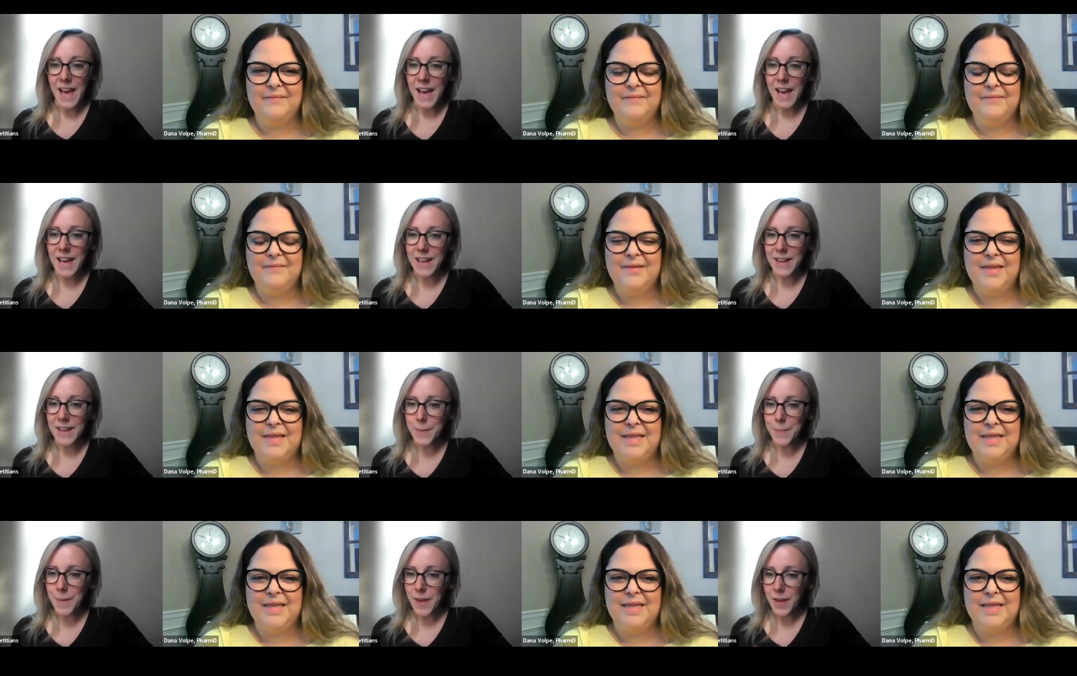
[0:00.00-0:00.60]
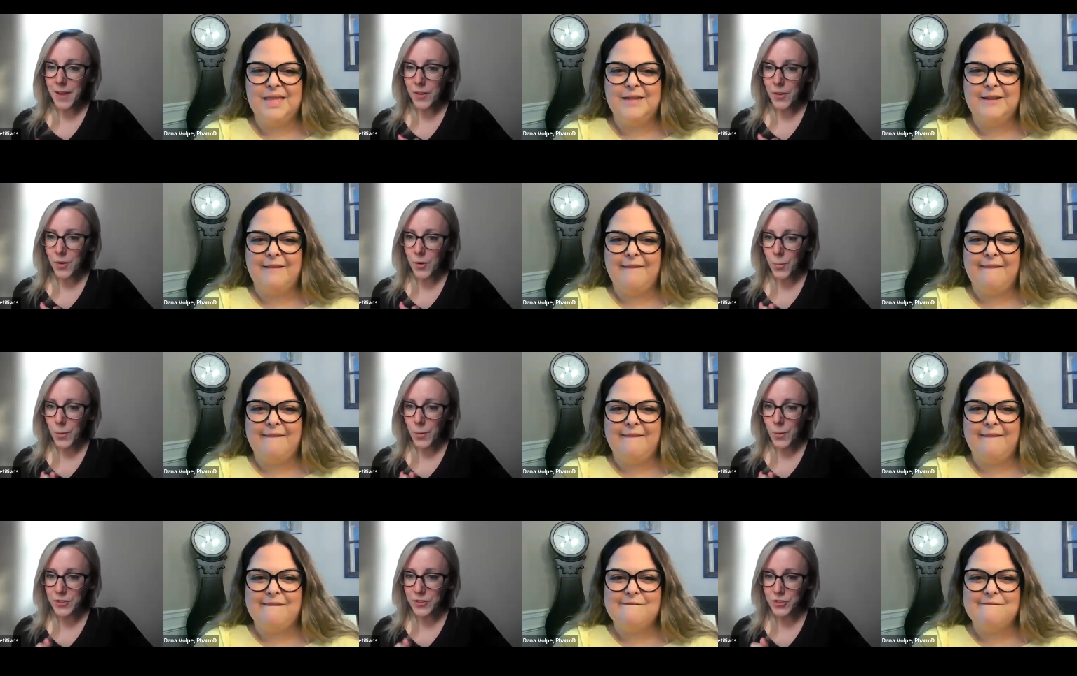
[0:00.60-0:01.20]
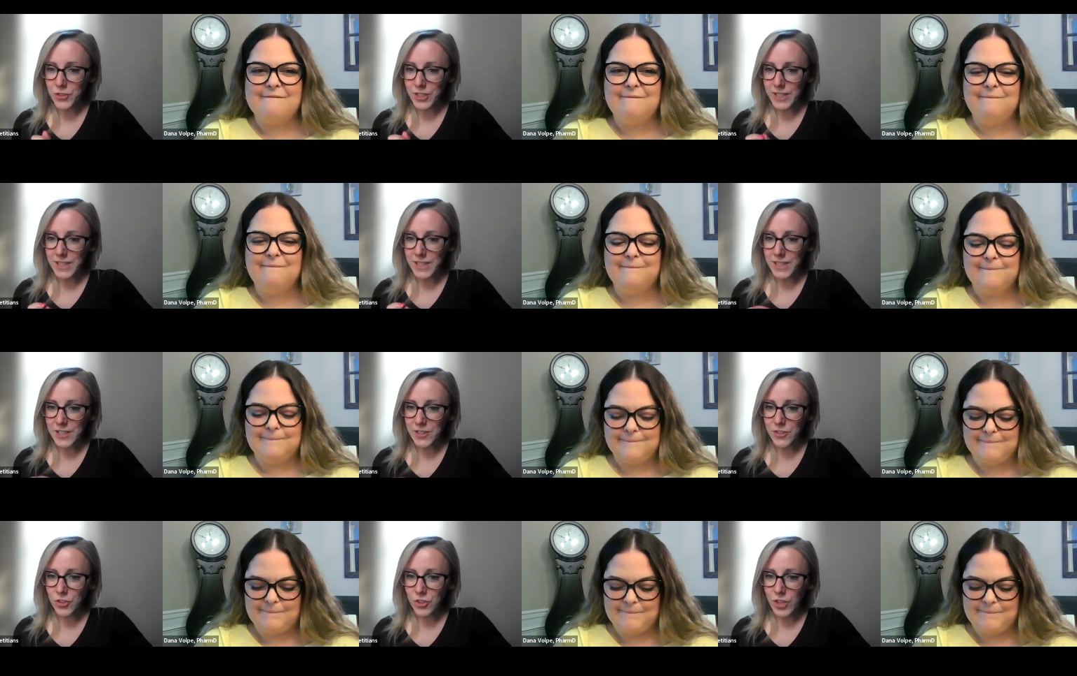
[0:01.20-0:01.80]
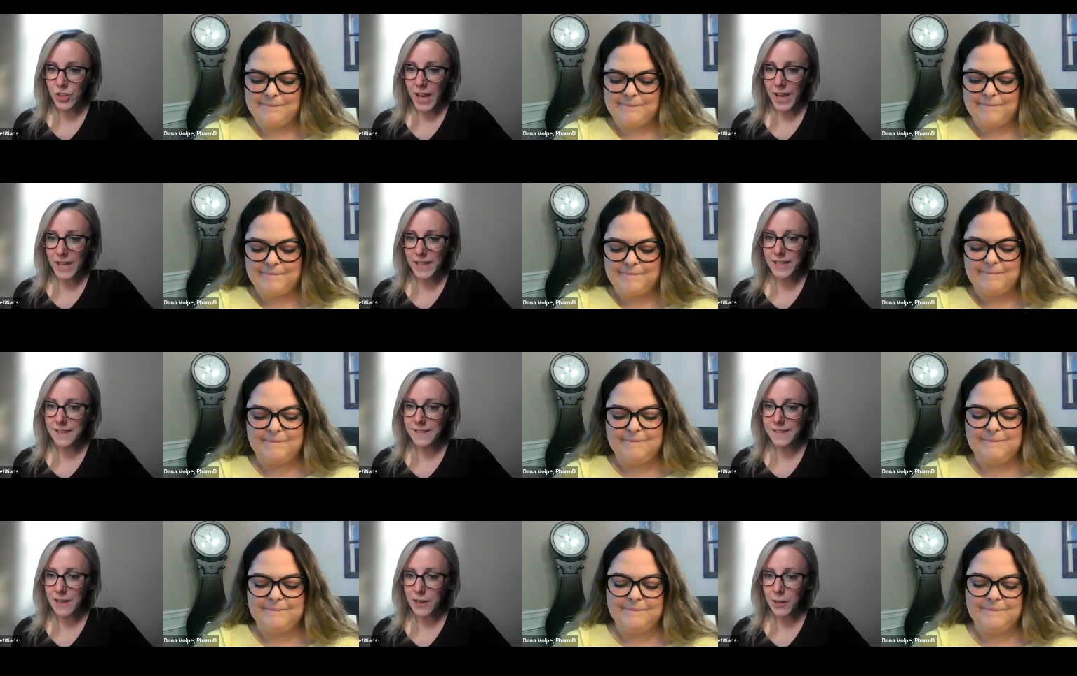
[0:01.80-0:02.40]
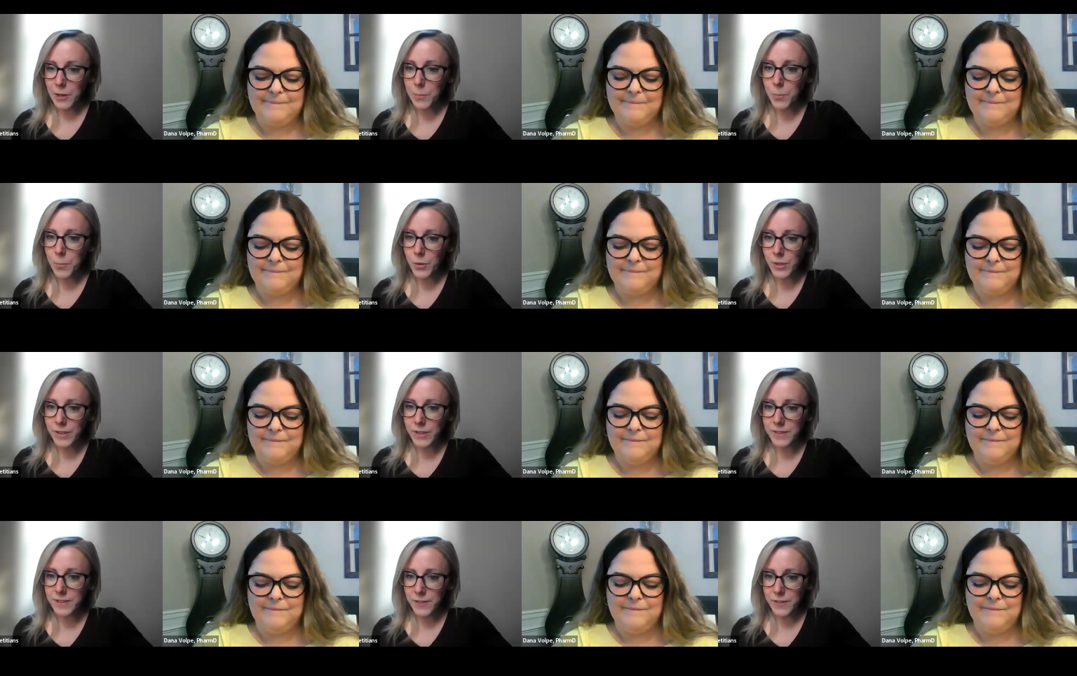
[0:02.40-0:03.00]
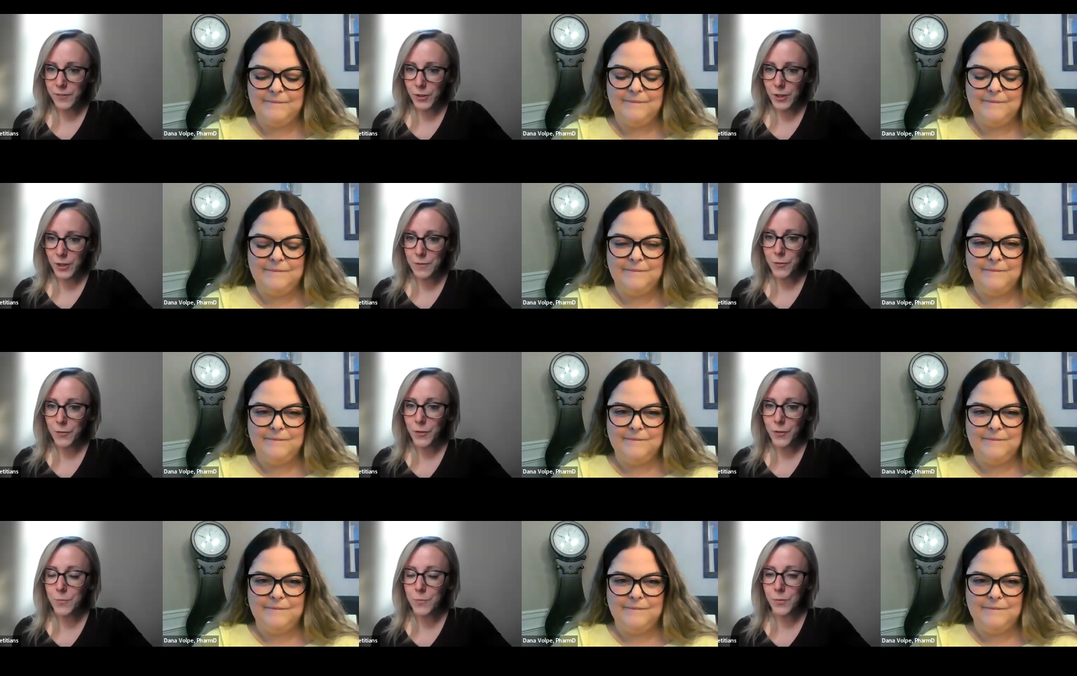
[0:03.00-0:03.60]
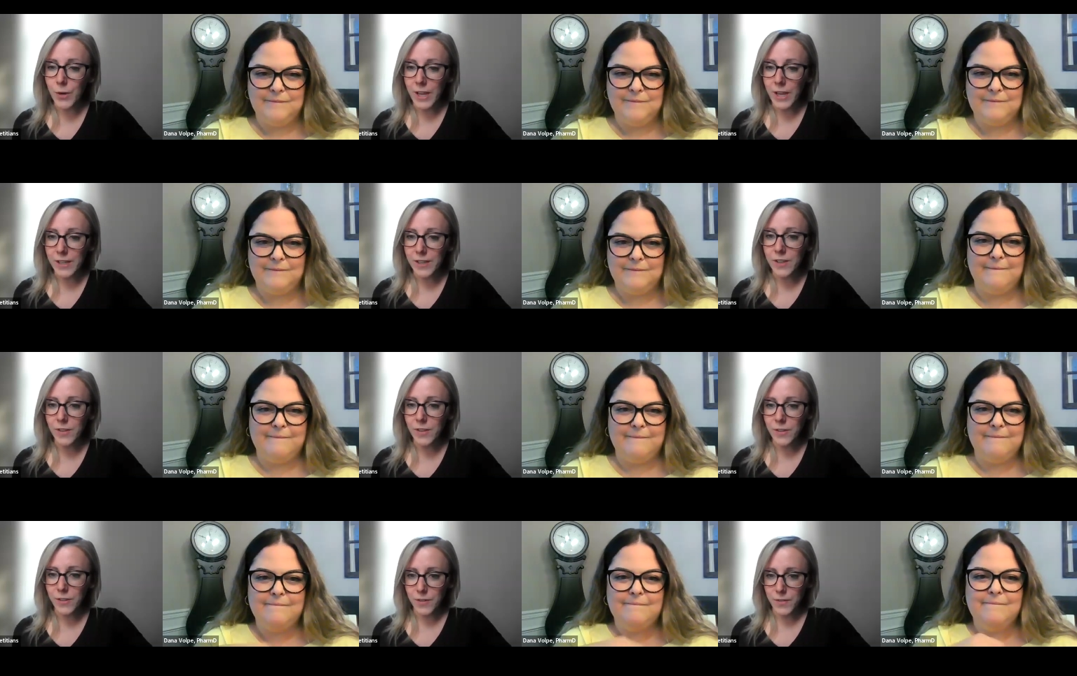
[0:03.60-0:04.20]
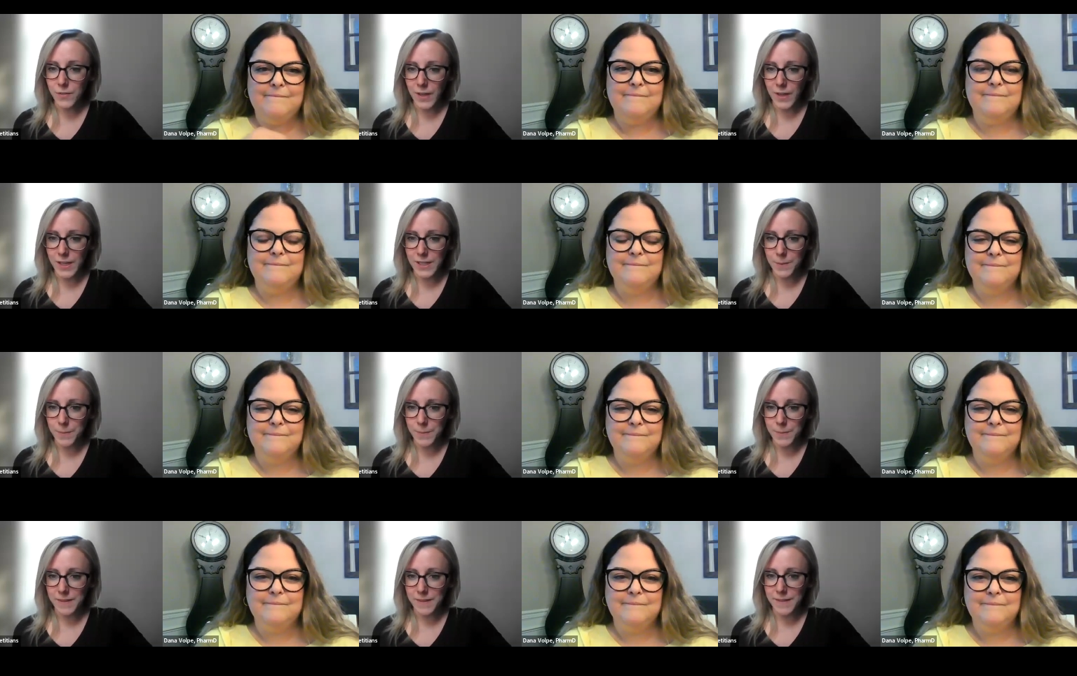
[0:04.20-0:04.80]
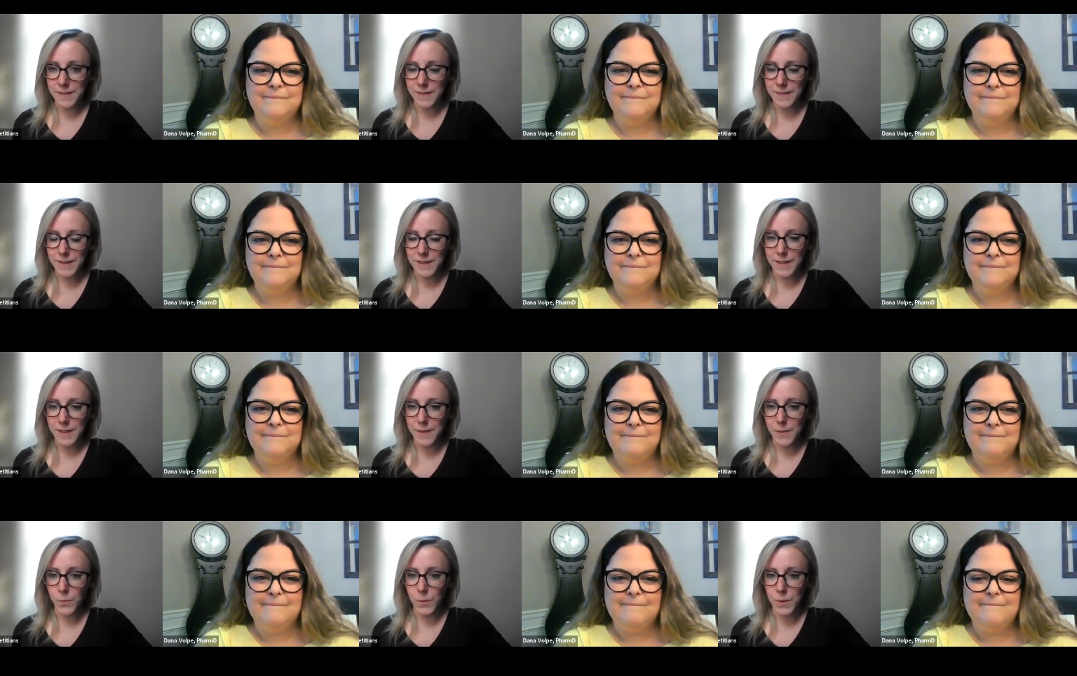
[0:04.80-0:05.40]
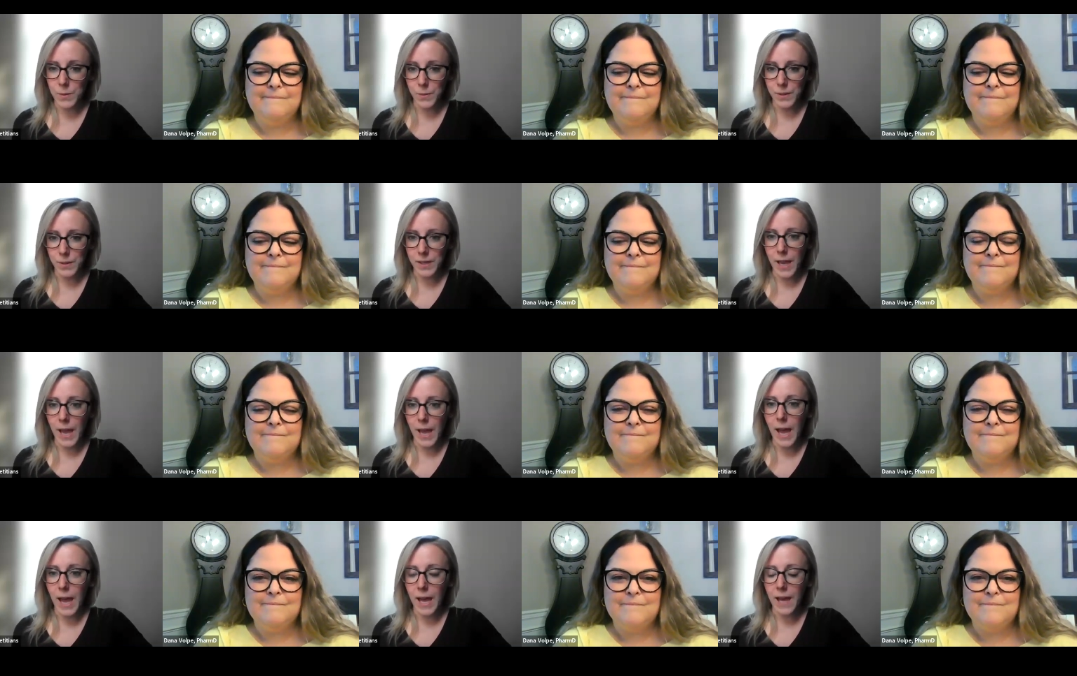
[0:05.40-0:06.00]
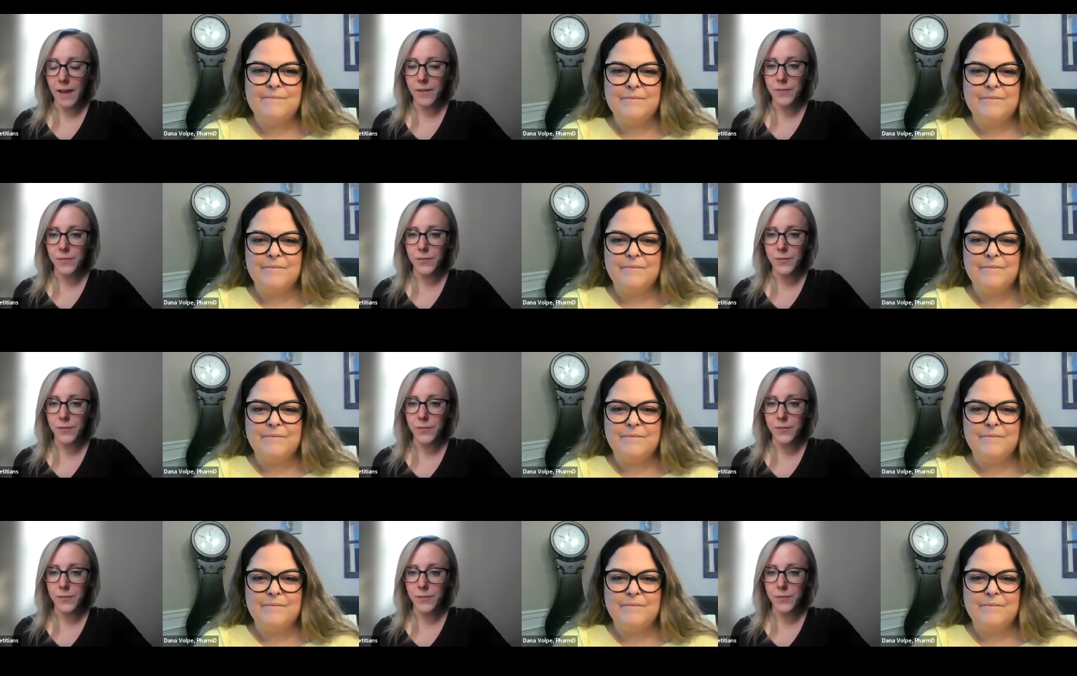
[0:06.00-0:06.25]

Speaker 1: Um, question in chat Is airborne different from regular vitamin C we would have?